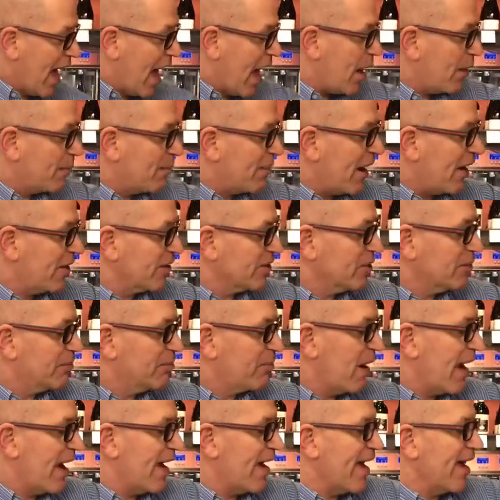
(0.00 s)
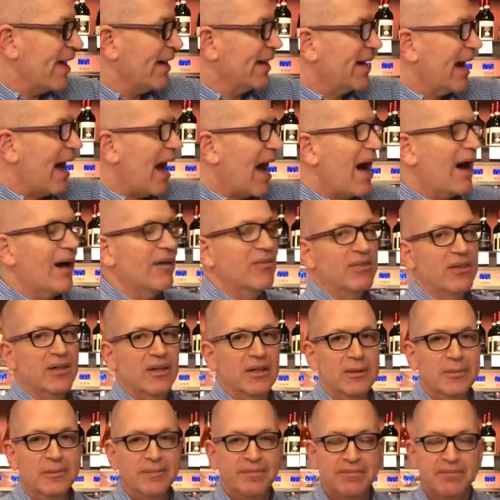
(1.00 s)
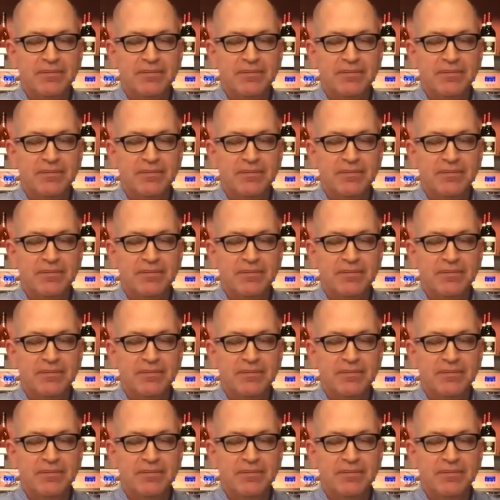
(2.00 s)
How about you buy a cava